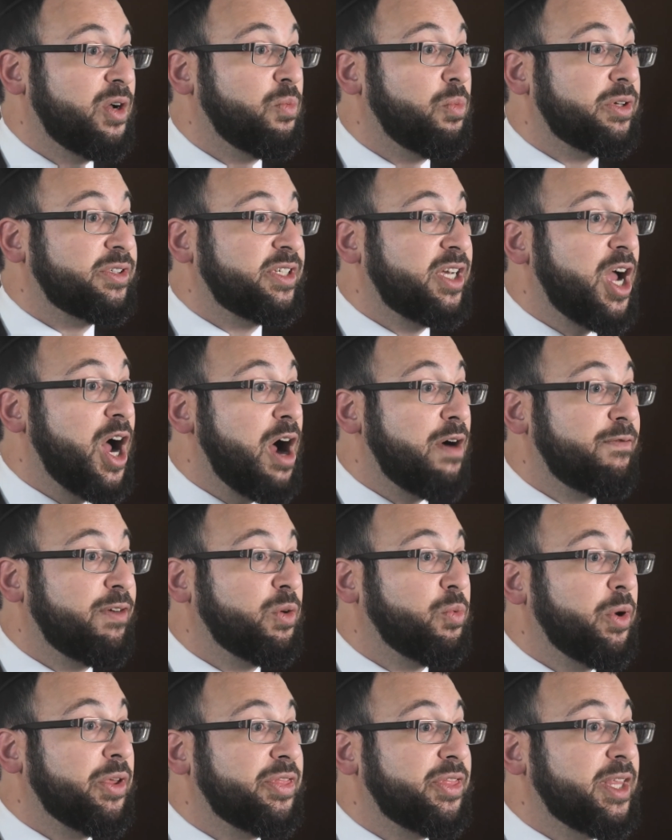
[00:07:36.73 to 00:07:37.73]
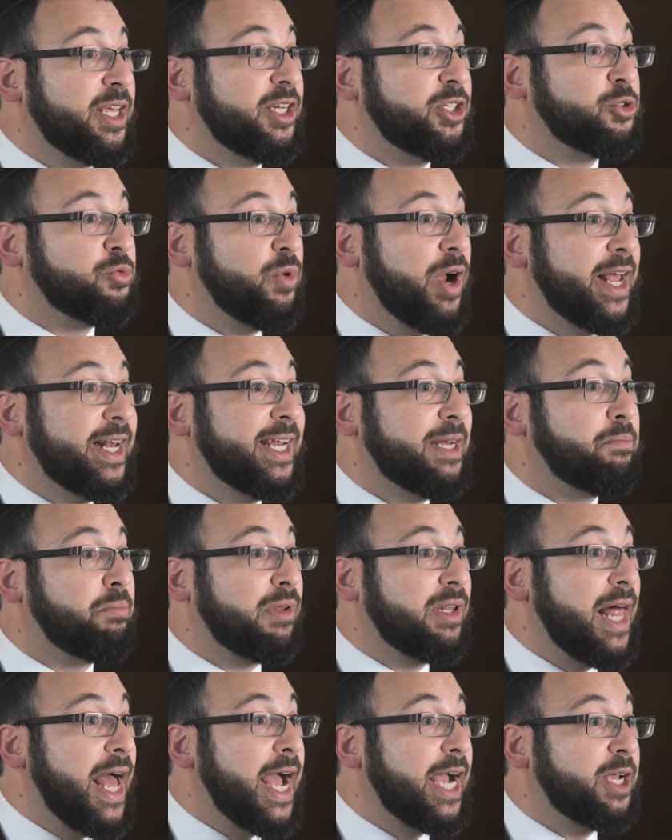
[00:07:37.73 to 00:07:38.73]
was covered with the dreaded
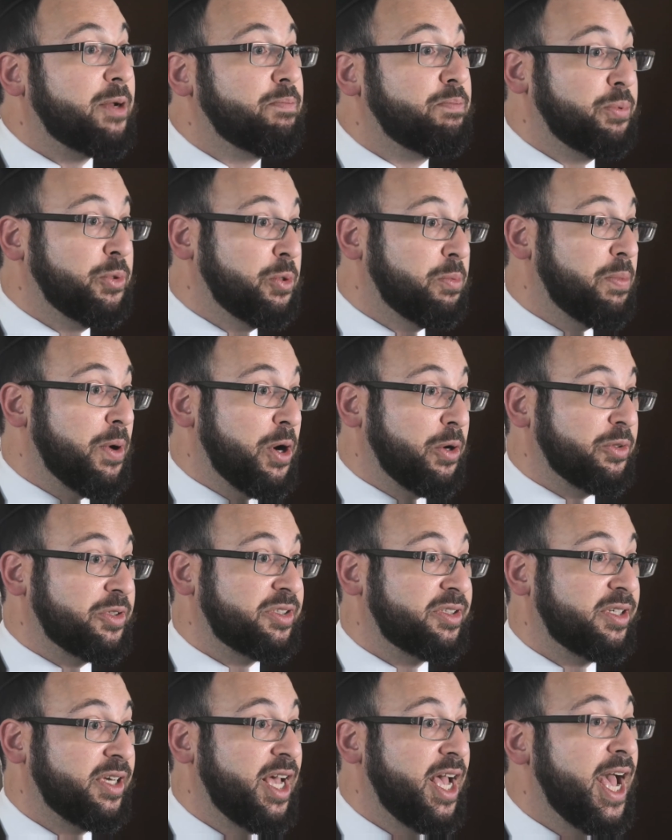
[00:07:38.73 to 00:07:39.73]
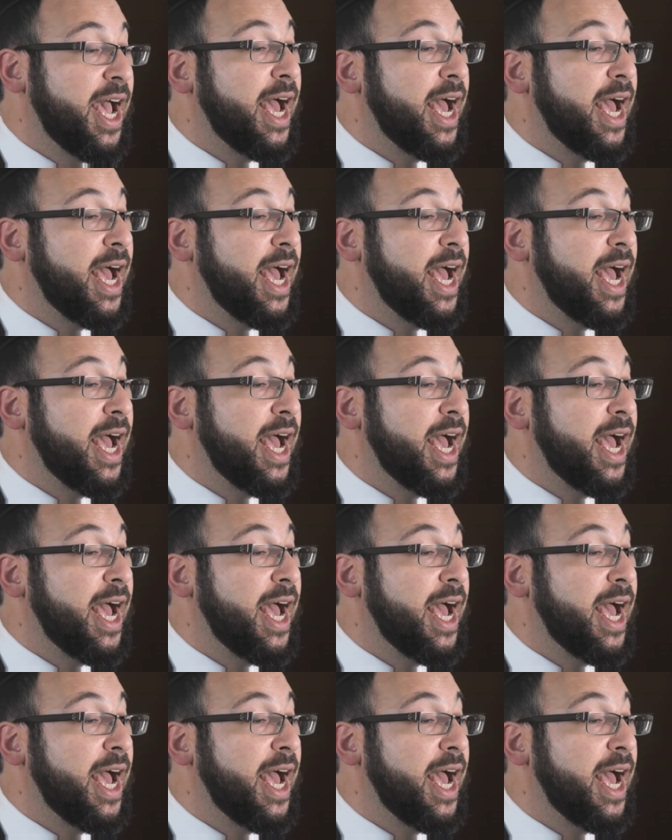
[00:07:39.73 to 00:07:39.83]
black buboes